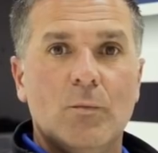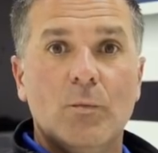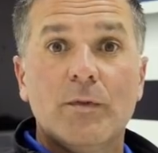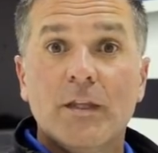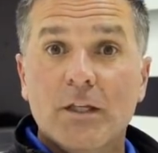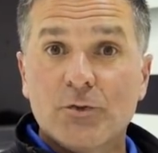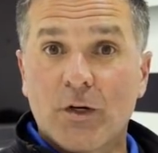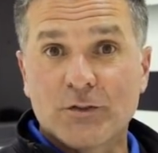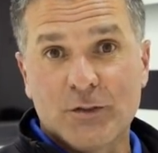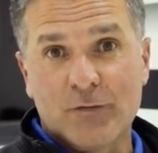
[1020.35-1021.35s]
With the
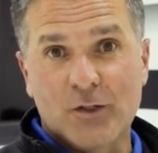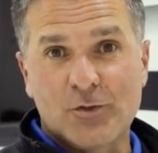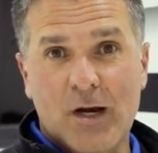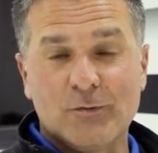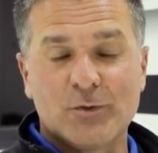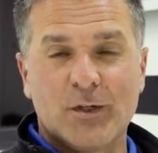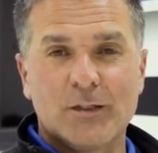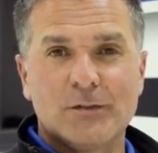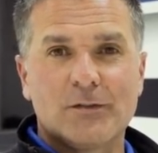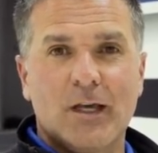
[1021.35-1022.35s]
introduction of our travel
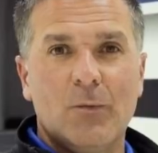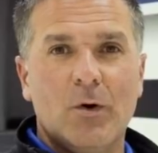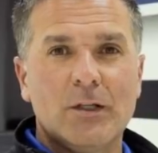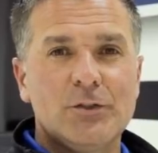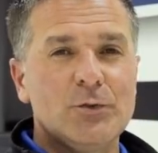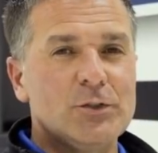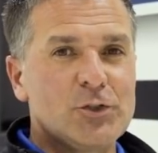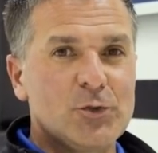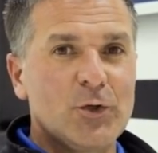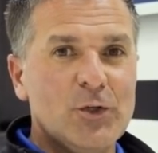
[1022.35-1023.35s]
trailers, I wanted to
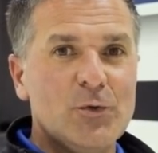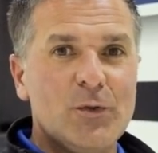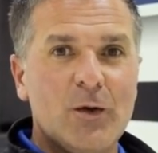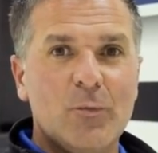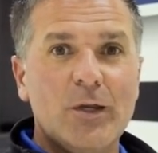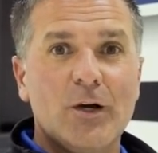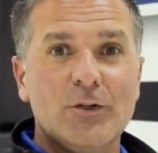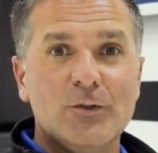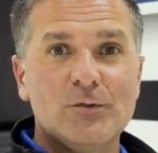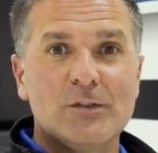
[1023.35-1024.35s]
ensure you that we are
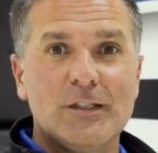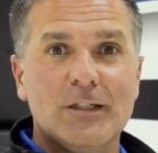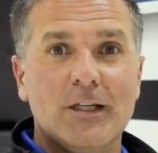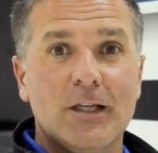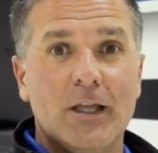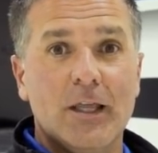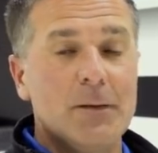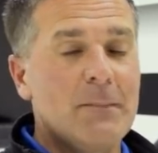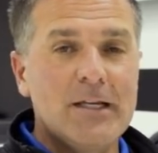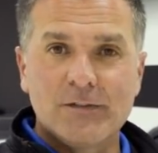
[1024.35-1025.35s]
using
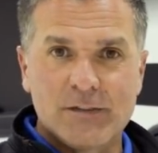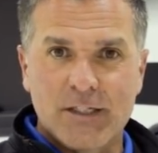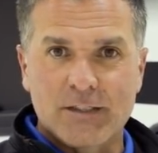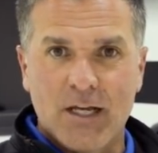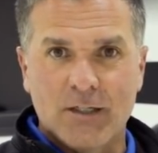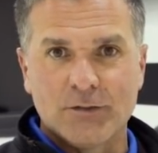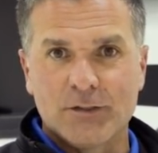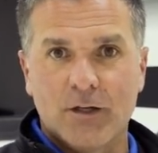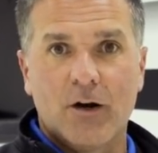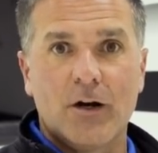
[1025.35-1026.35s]
an amazing
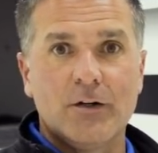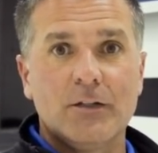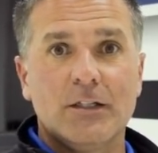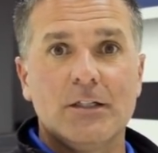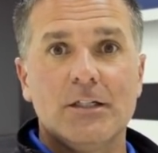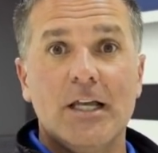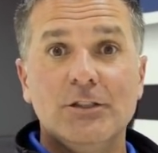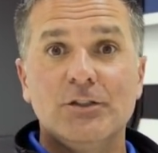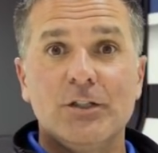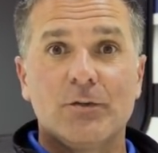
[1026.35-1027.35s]
technology, our
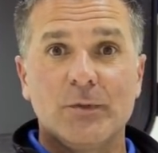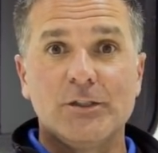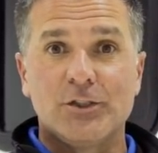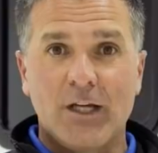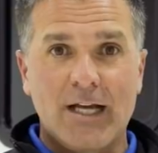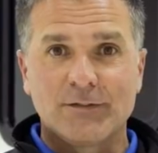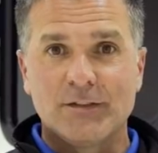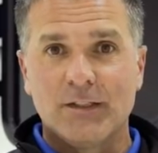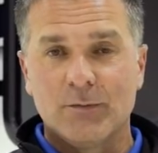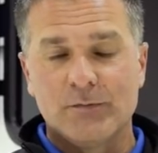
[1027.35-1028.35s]
NG3
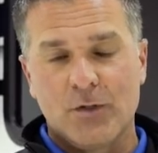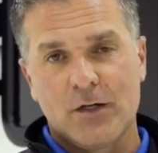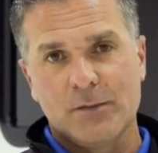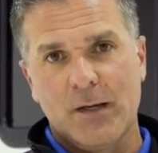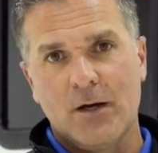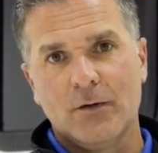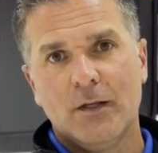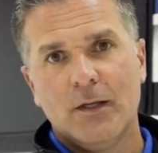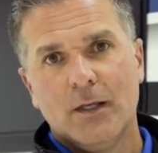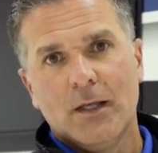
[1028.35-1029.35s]
chassis that we've talked about,
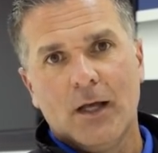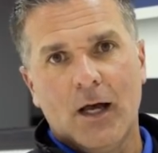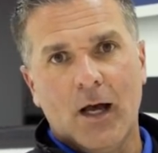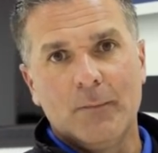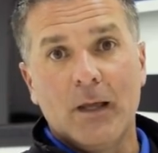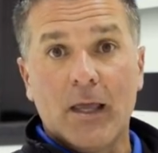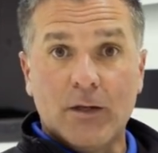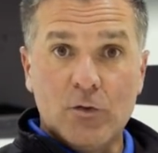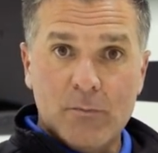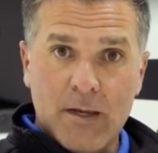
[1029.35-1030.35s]

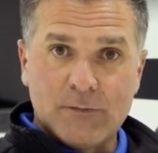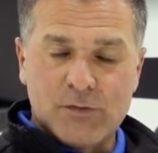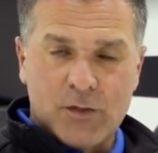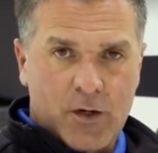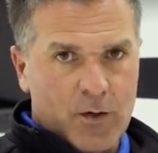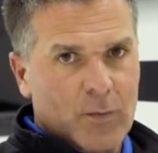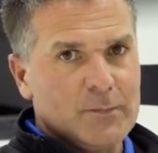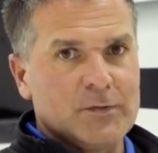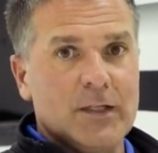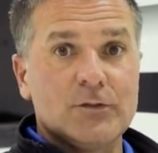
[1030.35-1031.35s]
and you may have seen on our
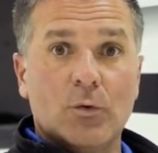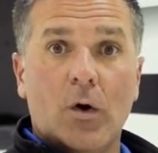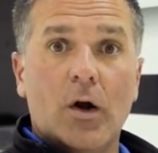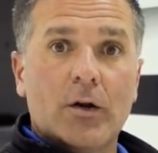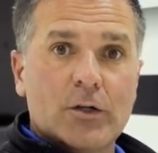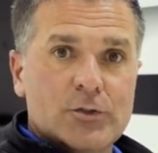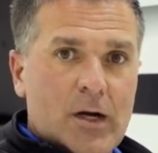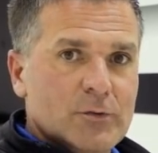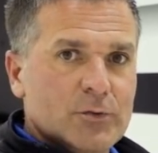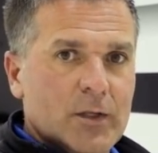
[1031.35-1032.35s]
website. So on our
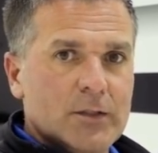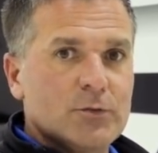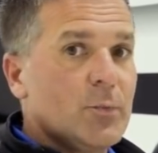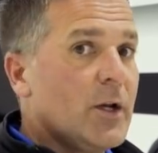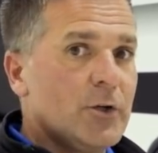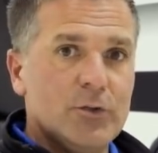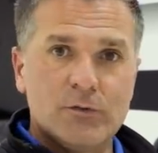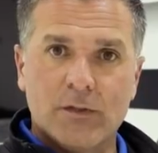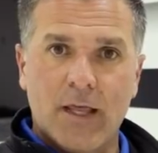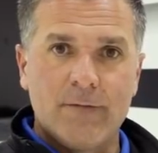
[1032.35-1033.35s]
travel trailers, we are
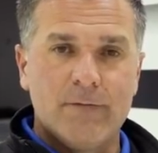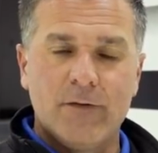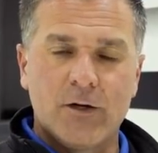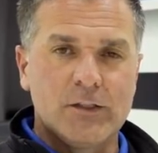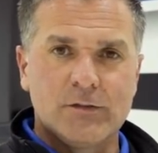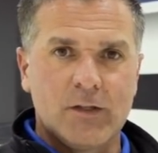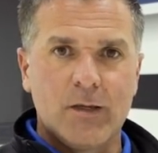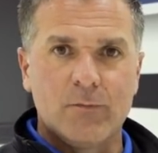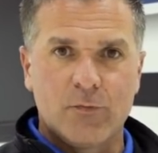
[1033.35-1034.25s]
using that very same